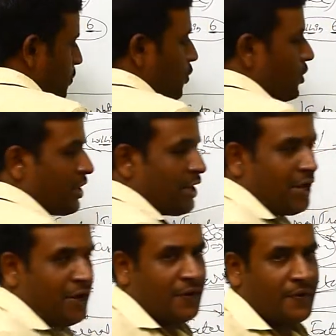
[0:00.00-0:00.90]
port
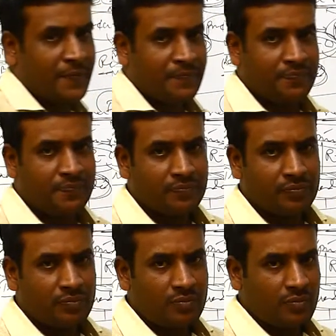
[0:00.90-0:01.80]
trade.
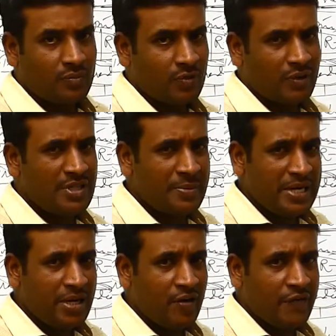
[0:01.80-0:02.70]
What is the
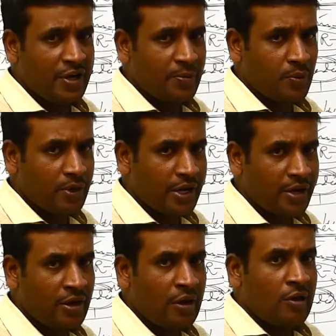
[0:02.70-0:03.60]
meaning of entry port
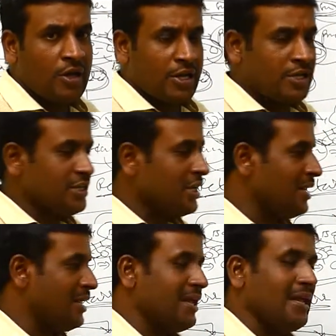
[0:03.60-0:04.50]
trade?
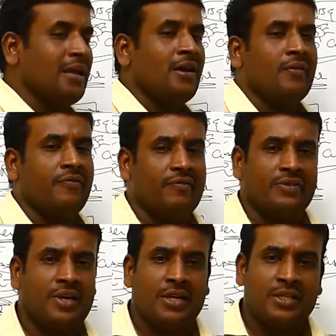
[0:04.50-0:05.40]
Initially,
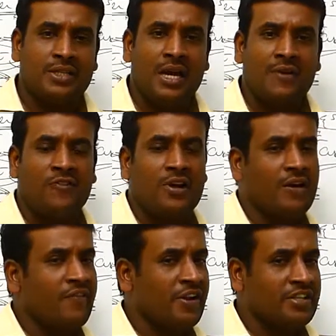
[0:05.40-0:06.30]
that is not for
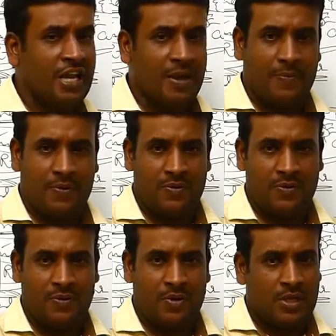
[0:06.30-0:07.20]
ourselves.
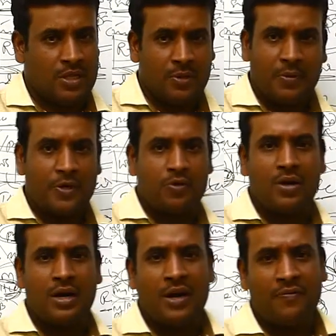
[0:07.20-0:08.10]
That
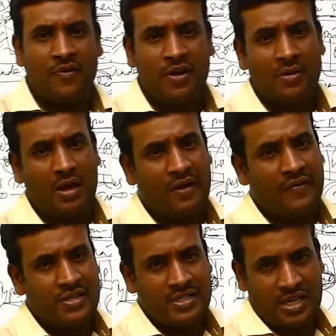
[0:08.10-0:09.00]
particular not for
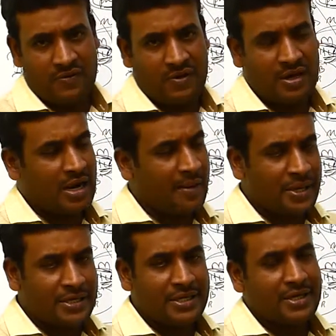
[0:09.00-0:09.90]
ourselves or raw
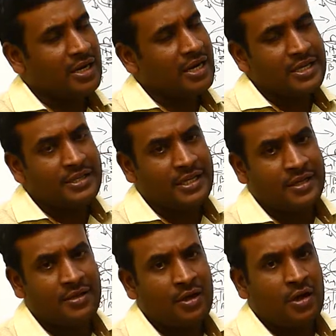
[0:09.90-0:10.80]
material
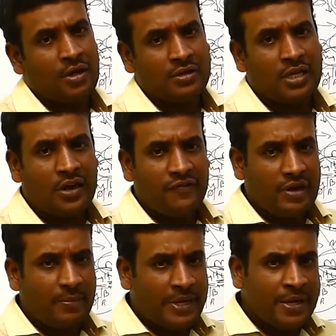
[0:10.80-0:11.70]
anything. That
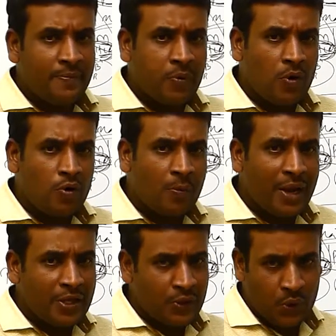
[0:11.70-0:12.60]
will be imported
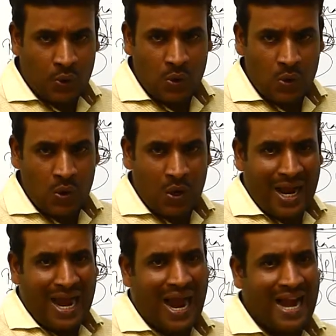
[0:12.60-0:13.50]
by you
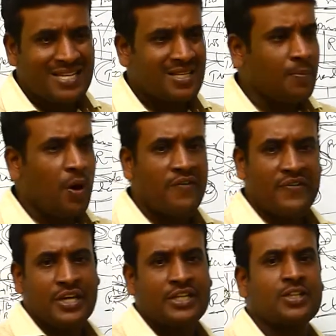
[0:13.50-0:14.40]
and some
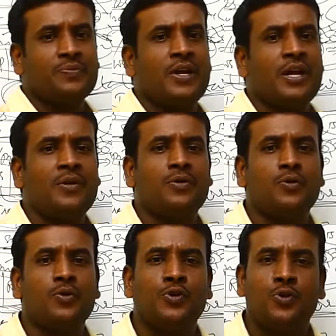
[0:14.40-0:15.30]
modifications made
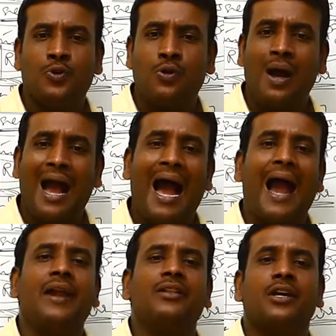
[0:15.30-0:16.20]
to you,
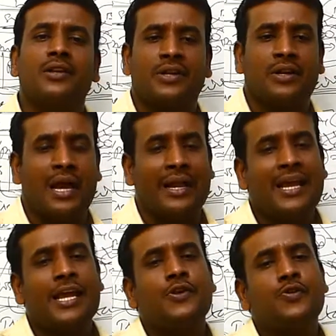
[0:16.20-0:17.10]
and that
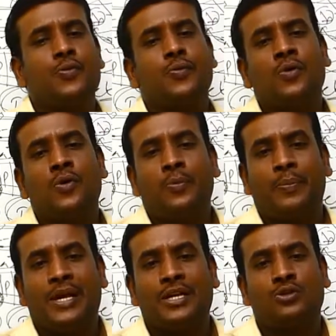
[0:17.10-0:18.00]
again you
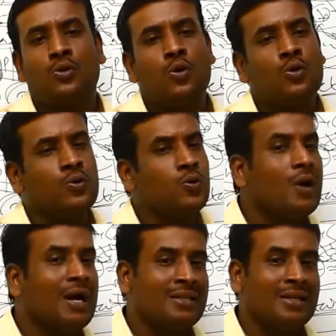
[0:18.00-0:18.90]
may sold to
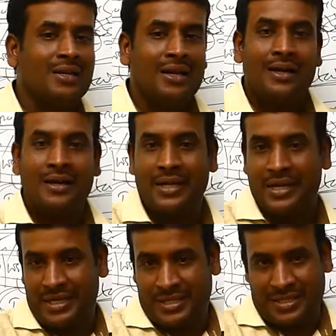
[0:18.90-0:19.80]
other
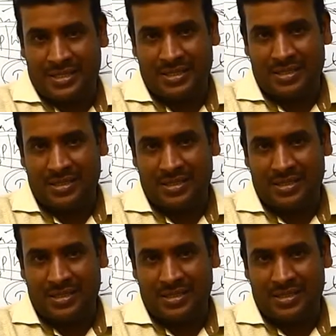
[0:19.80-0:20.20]
countries.